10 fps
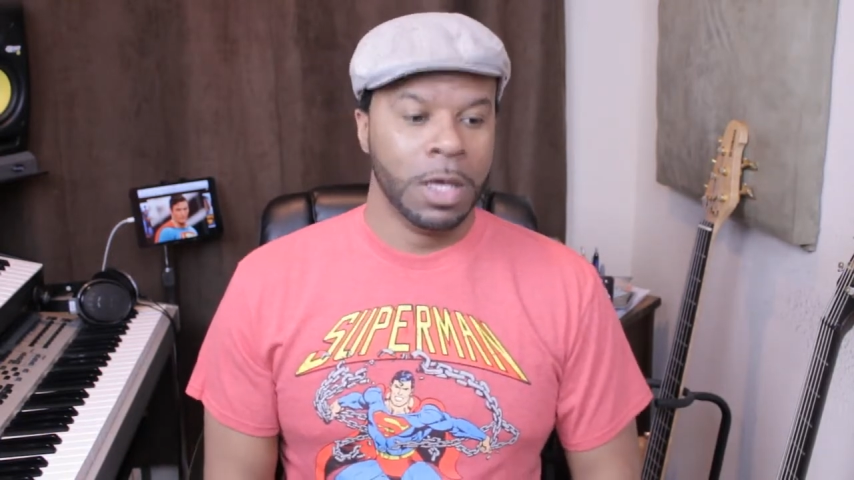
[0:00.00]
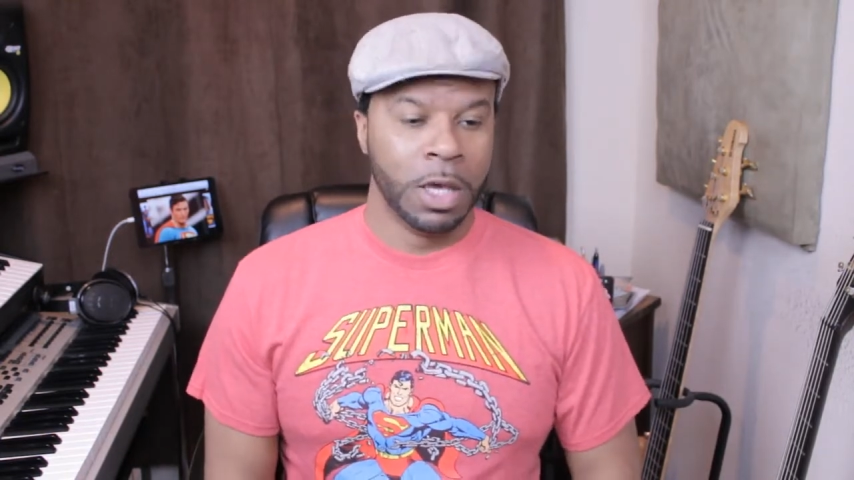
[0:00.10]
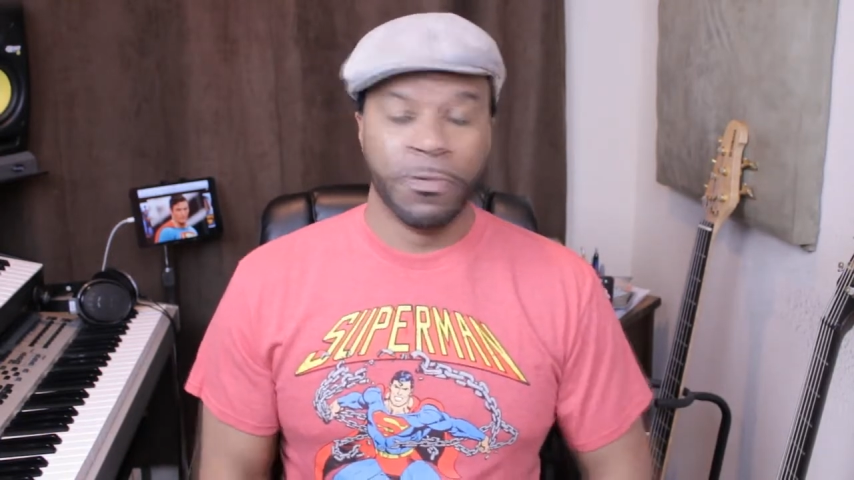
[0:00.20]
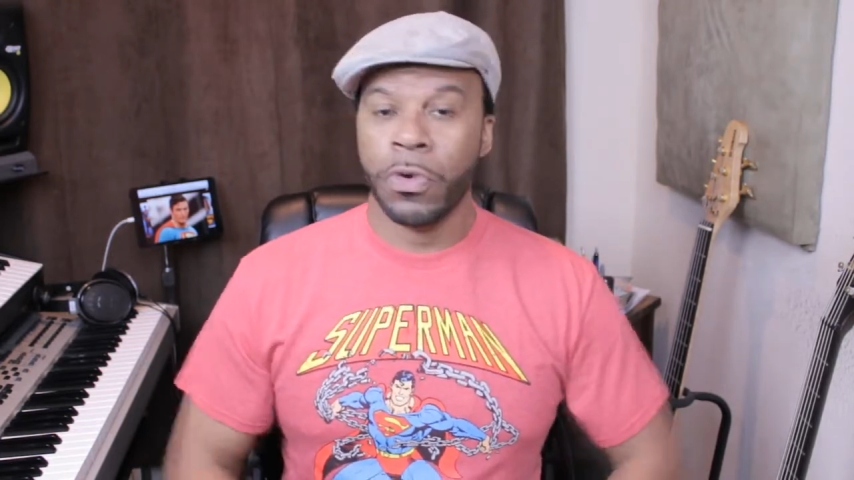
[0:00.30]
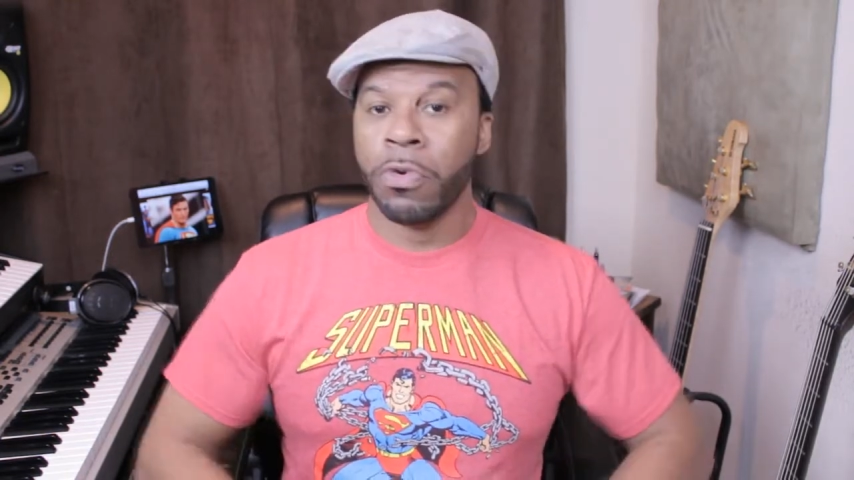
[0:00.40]

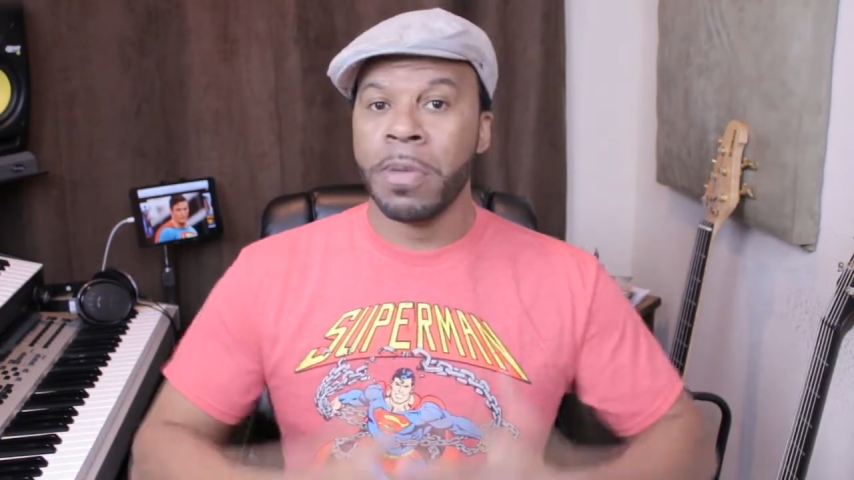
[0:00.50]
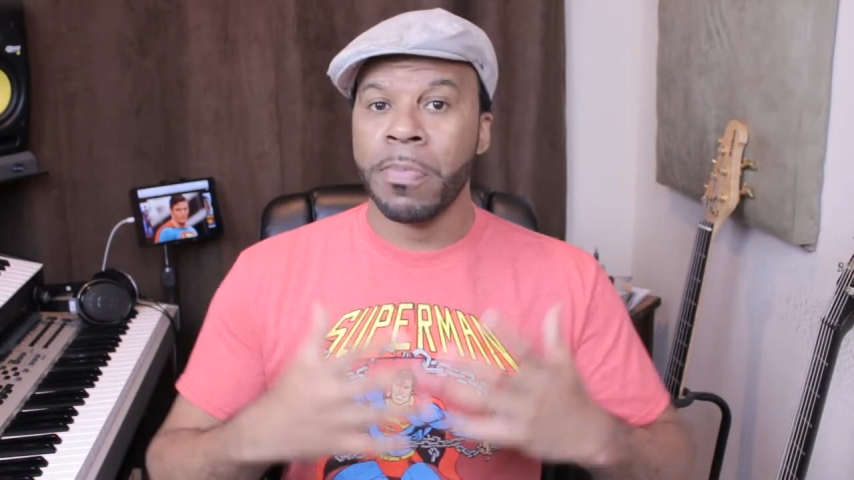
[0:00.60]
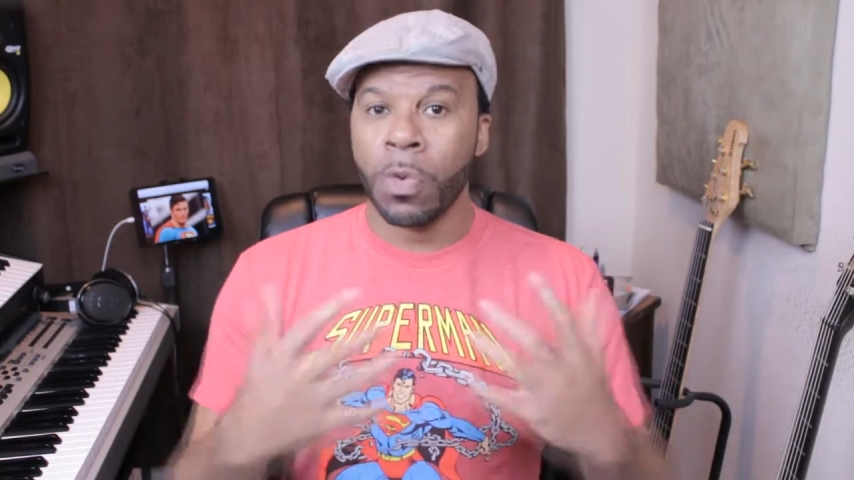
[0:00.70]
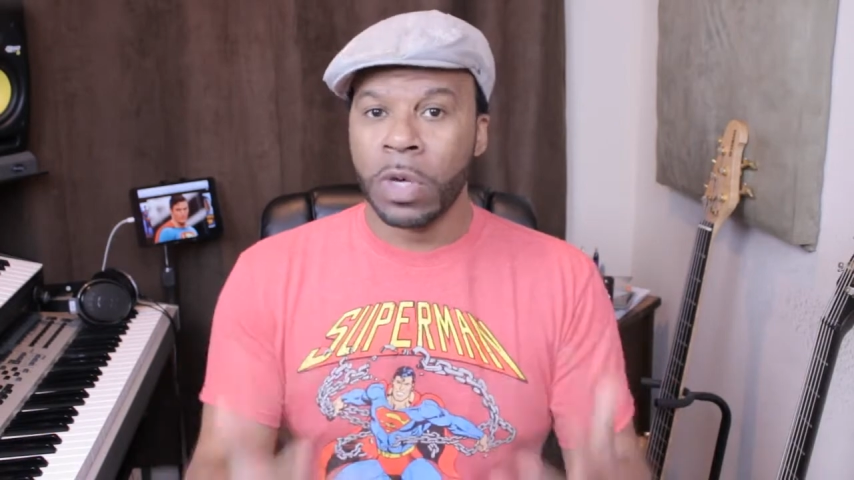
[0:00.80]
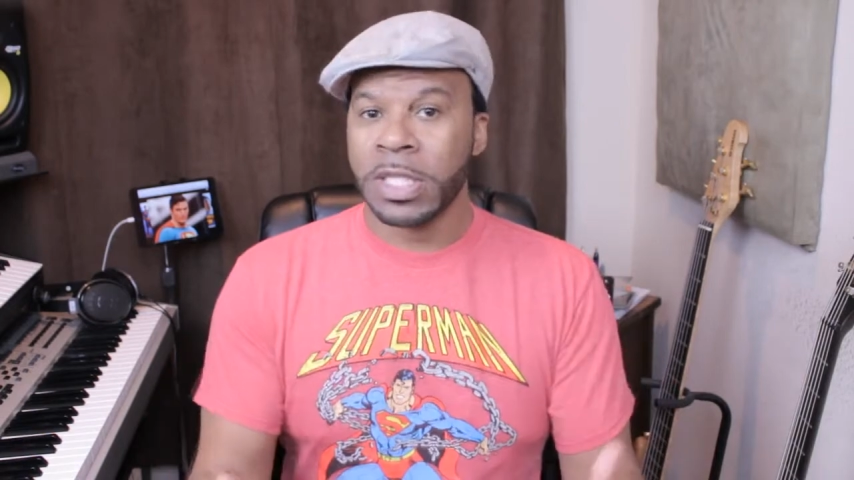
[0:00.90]
If you
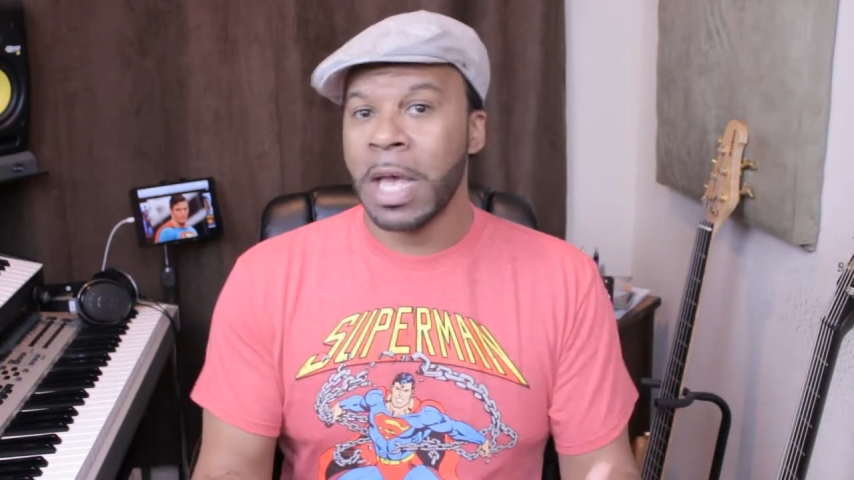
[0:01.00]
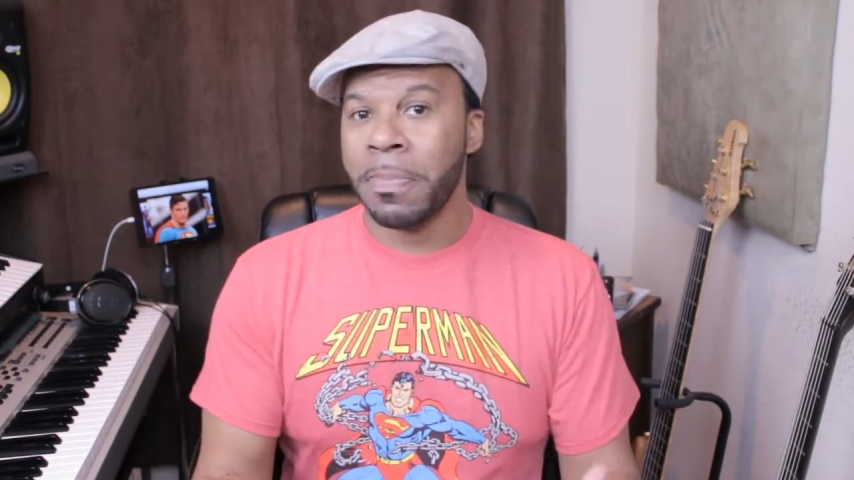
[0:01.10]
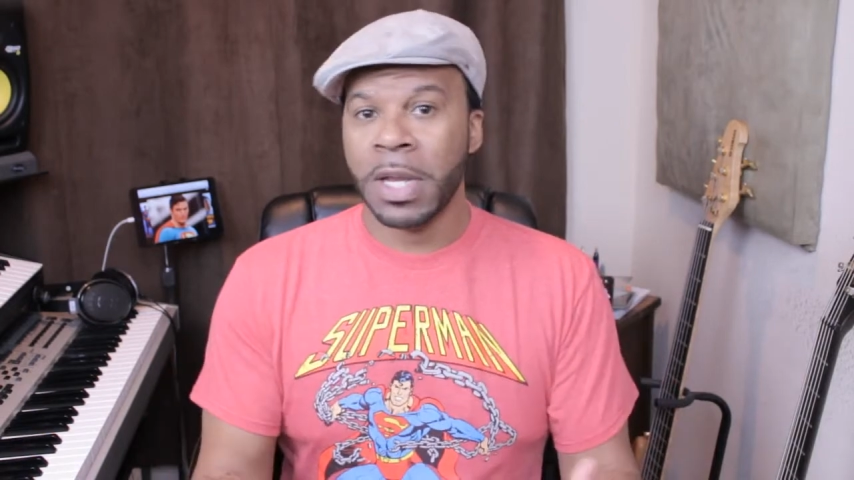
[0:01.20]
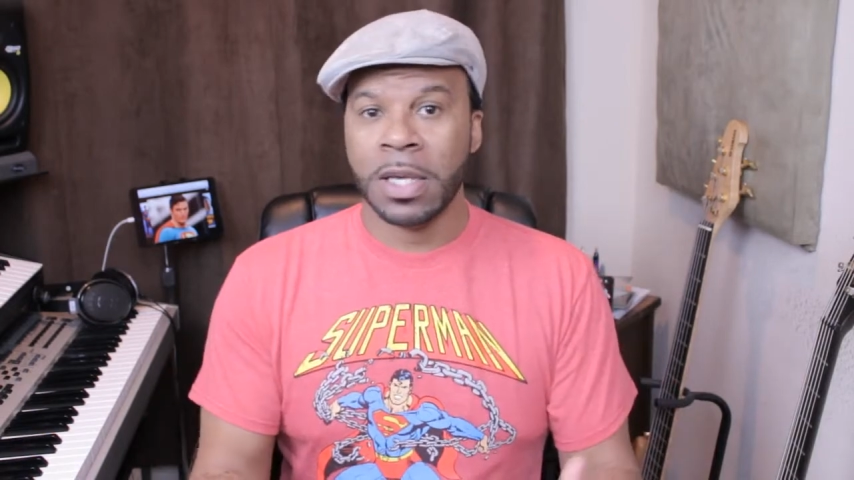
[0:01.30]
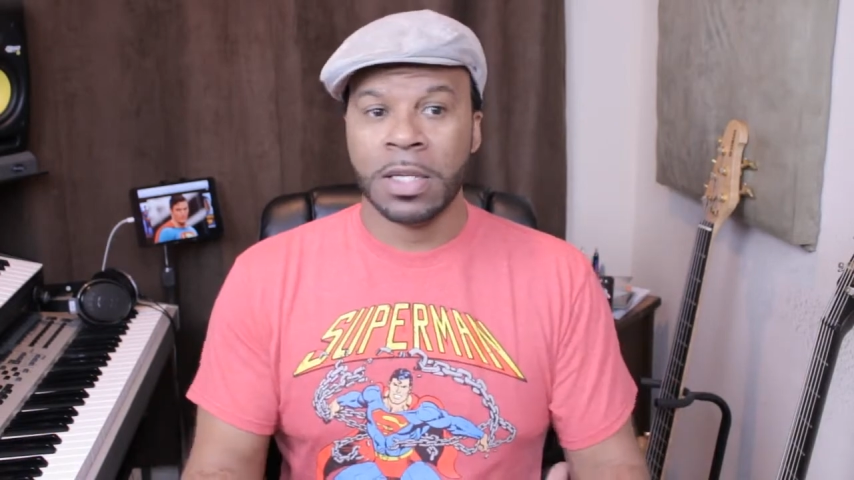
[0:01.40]
remember, what's
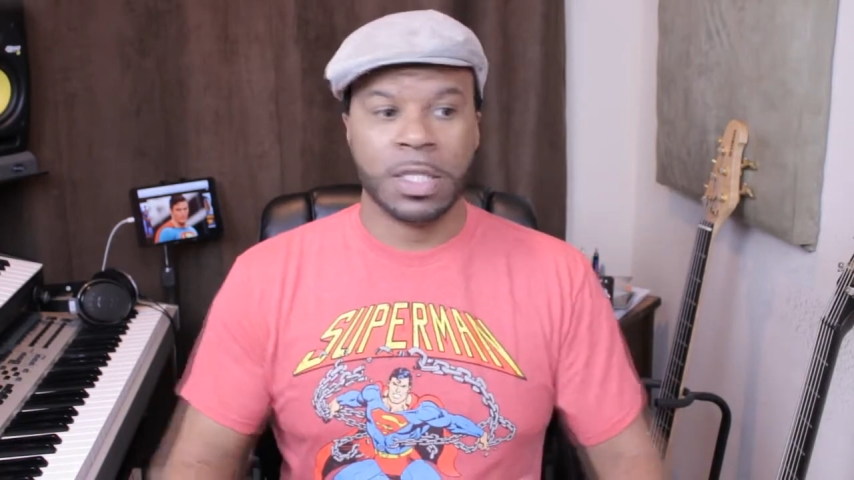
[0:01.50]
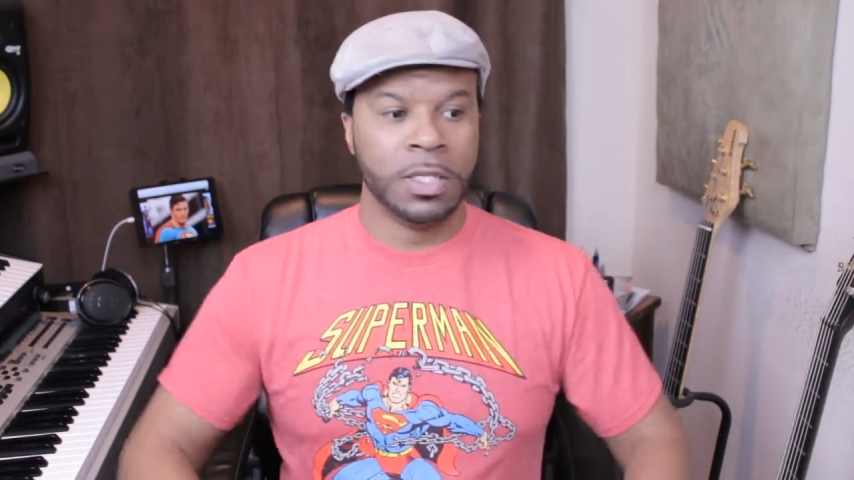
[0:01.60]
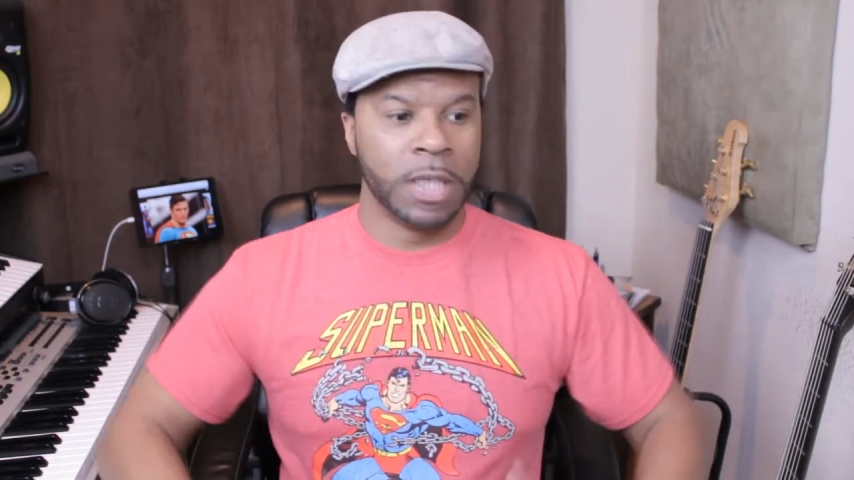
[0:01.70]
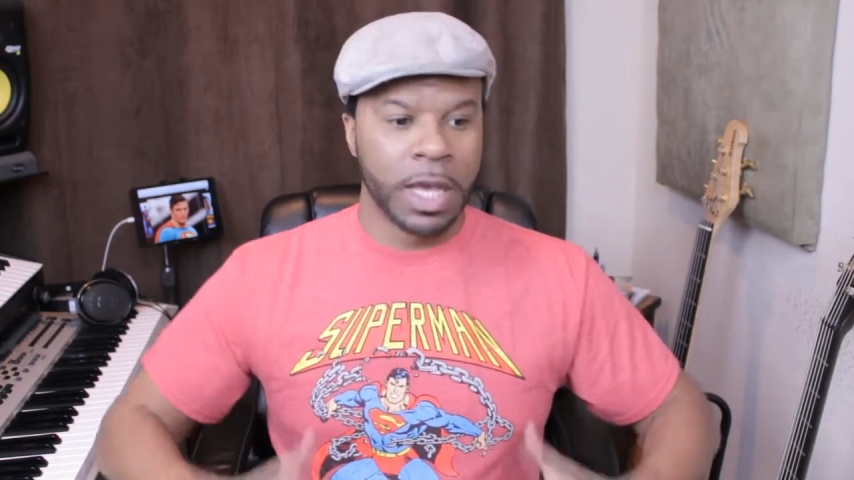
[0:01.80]
happening is he's